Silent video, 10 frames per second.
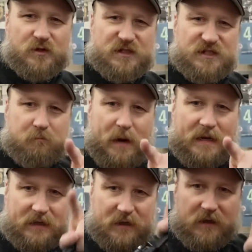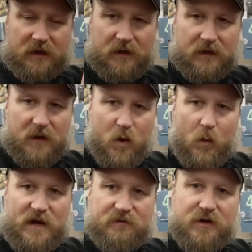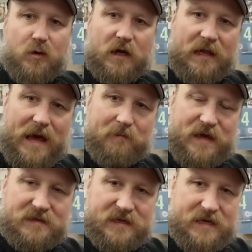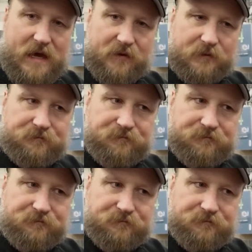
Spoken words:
spike whenever you clap that together.